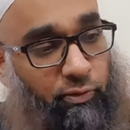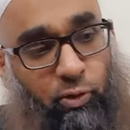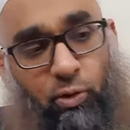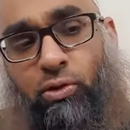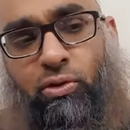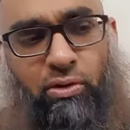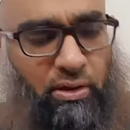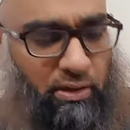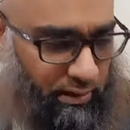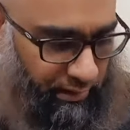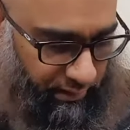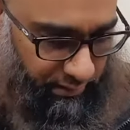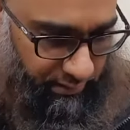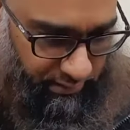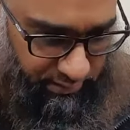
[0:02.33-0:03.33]
If you look,
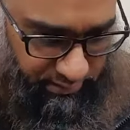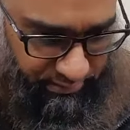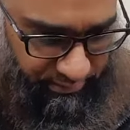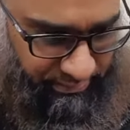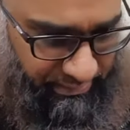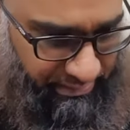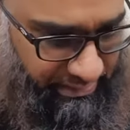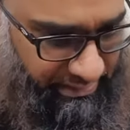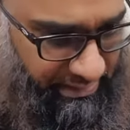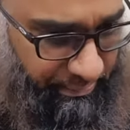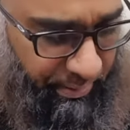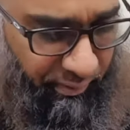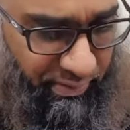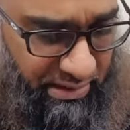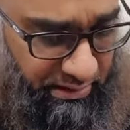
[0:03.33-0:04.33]

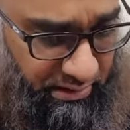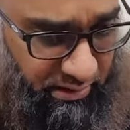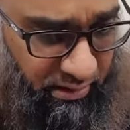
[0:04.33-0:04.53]
the Prophet